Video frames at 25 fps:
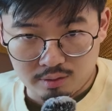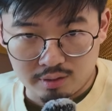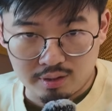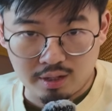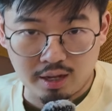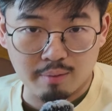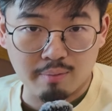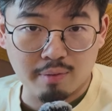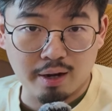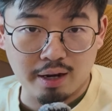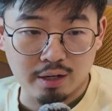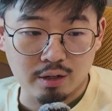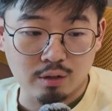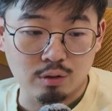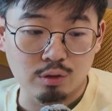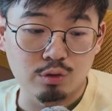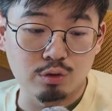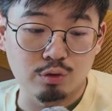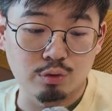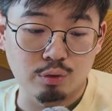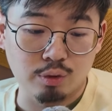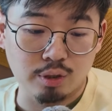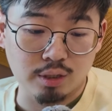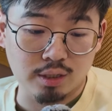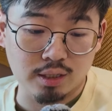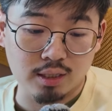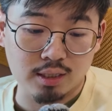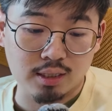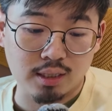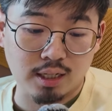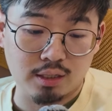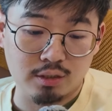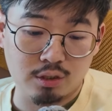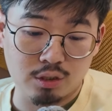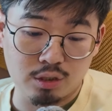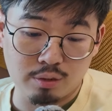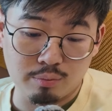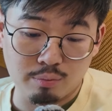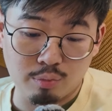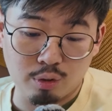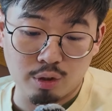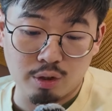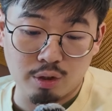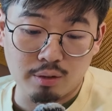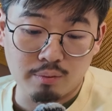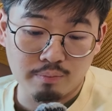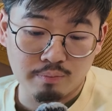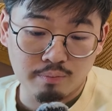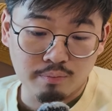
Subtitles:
thereby controlling the size of the board.